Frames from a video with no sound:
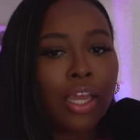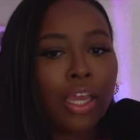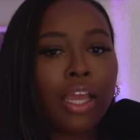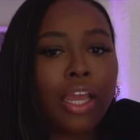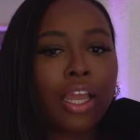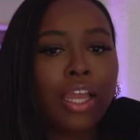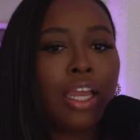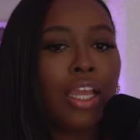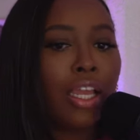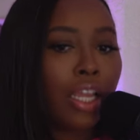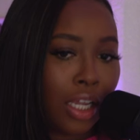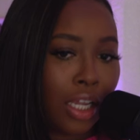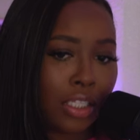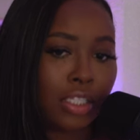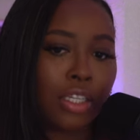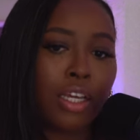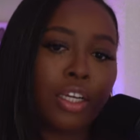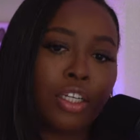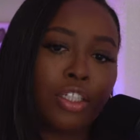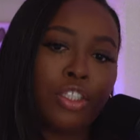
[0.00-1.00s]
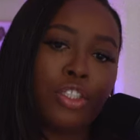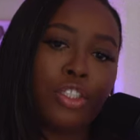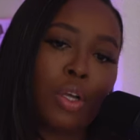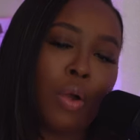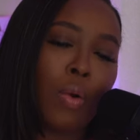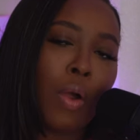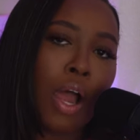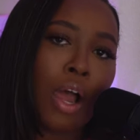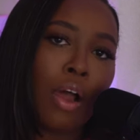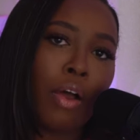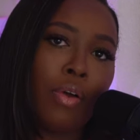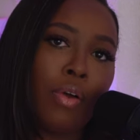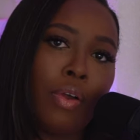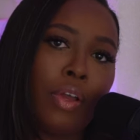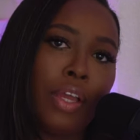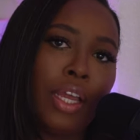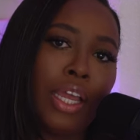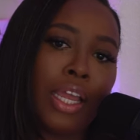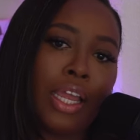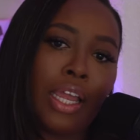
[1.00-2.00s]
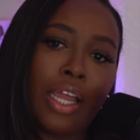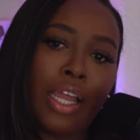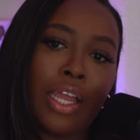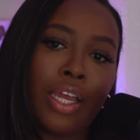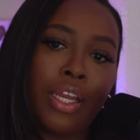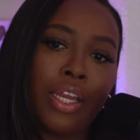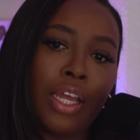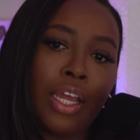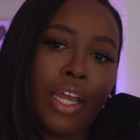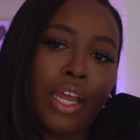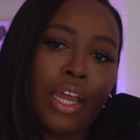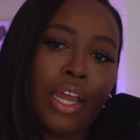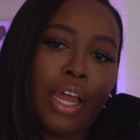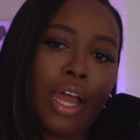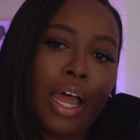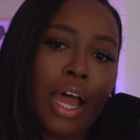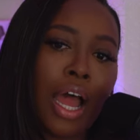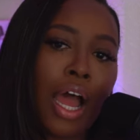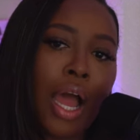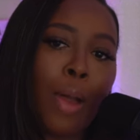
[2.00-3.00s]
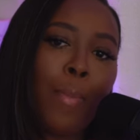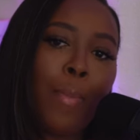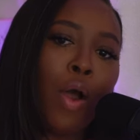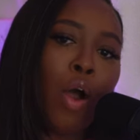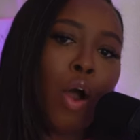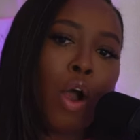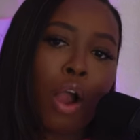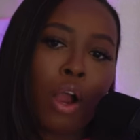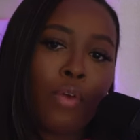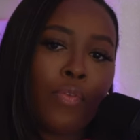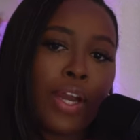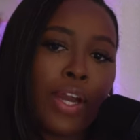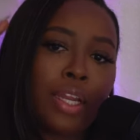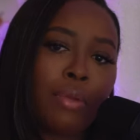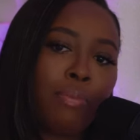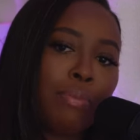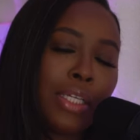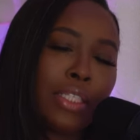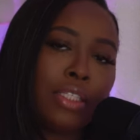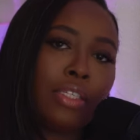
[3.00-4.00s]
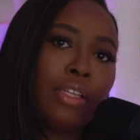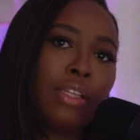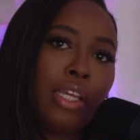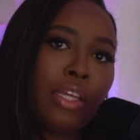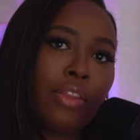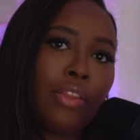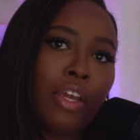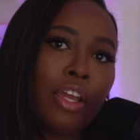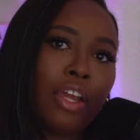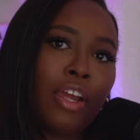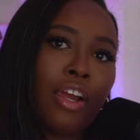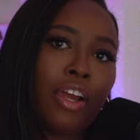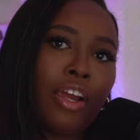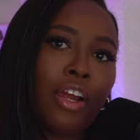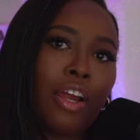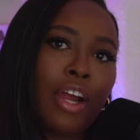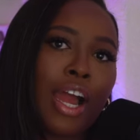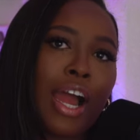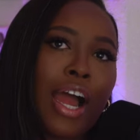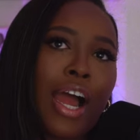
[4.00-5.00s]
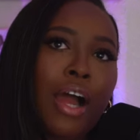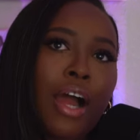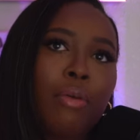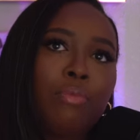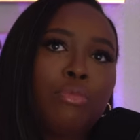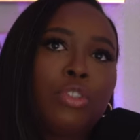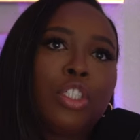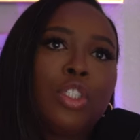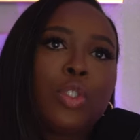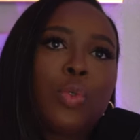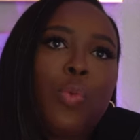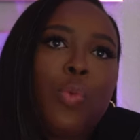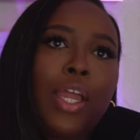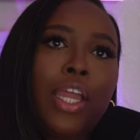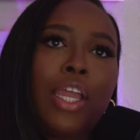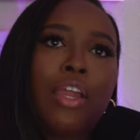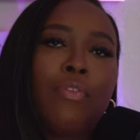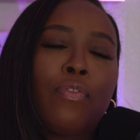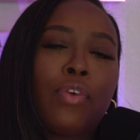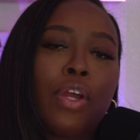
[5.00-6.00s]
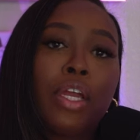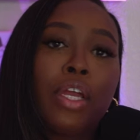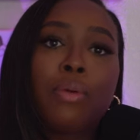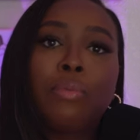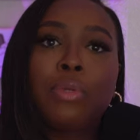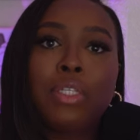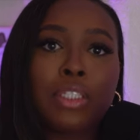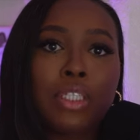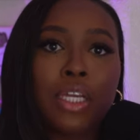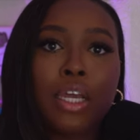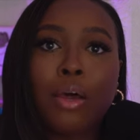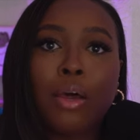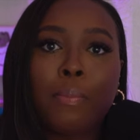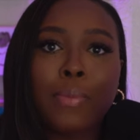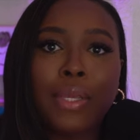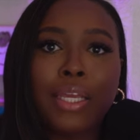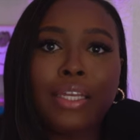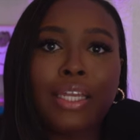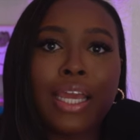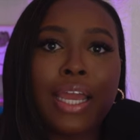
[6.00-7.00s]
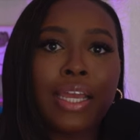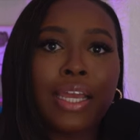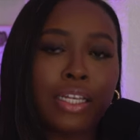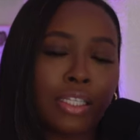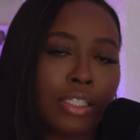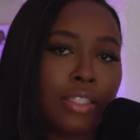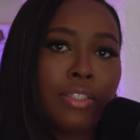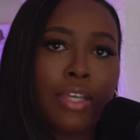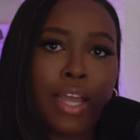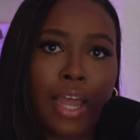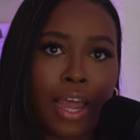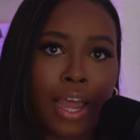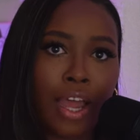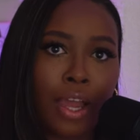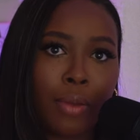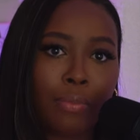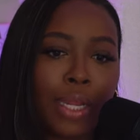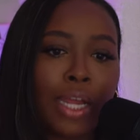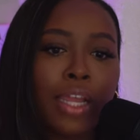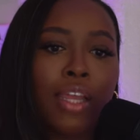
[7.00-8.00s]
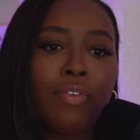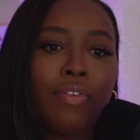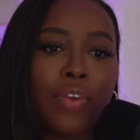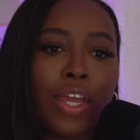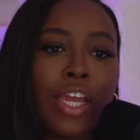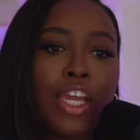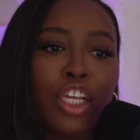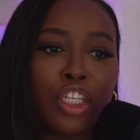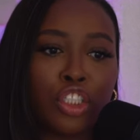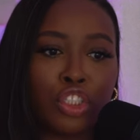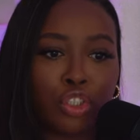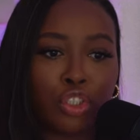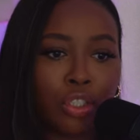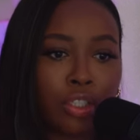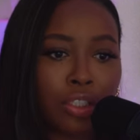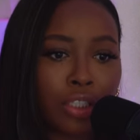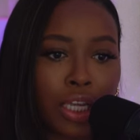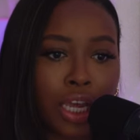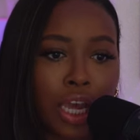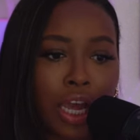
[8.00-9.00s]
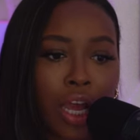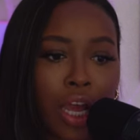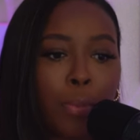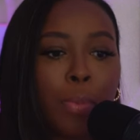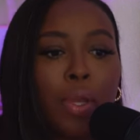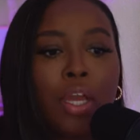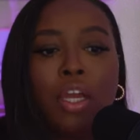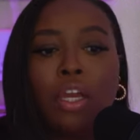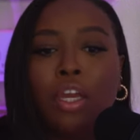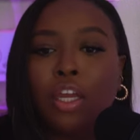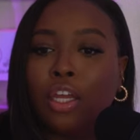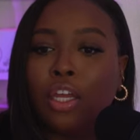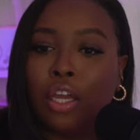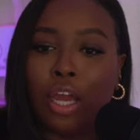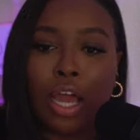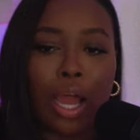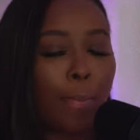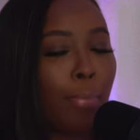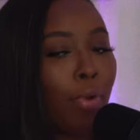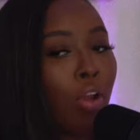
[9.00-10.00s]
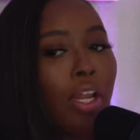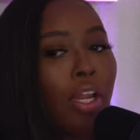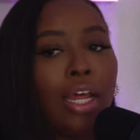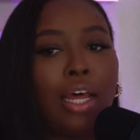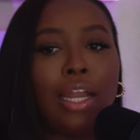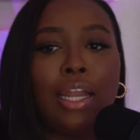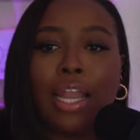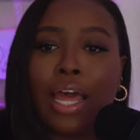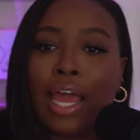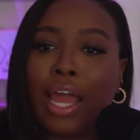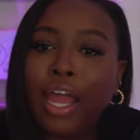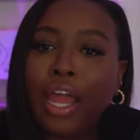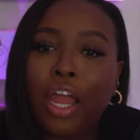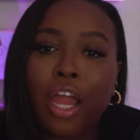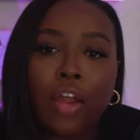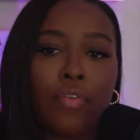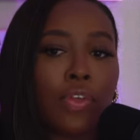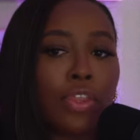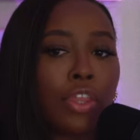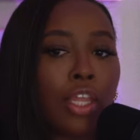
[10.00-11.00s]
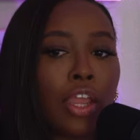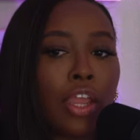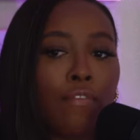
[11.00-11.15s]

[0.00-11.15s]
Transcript: he is going to show out. And I'm already mentally there. I'm just waiting for him to tell me that it's time. Like, Yvette, it's your time. I'm going to align everything